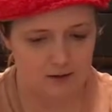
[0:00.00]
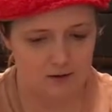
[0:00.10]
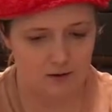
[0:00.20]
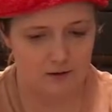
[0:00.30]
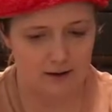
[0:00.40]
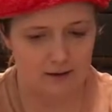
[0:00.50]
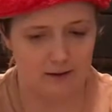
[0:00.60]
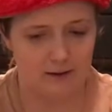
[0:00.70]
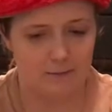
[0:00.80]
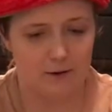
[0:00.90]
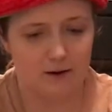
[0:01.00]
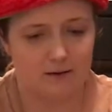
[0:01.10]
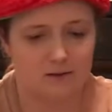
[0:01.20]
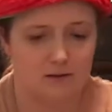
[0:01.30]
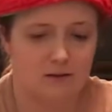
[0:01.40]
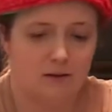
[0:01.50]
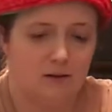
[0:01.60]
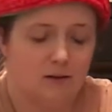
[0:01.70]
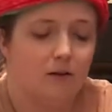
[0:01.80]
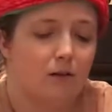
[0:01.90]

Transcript: So I lay the box the